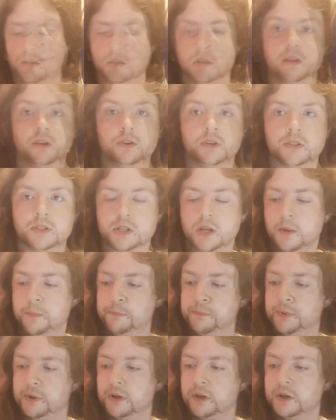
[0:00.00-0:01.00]
Next
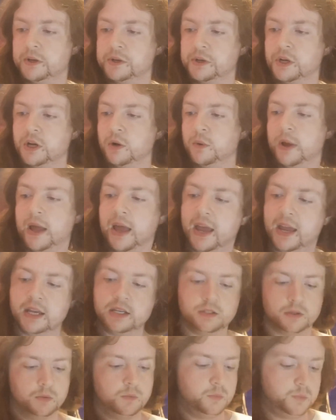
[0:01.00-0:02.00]
up, I'm going to go
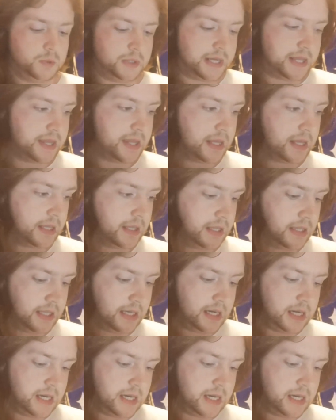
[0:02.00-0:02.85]
ahead with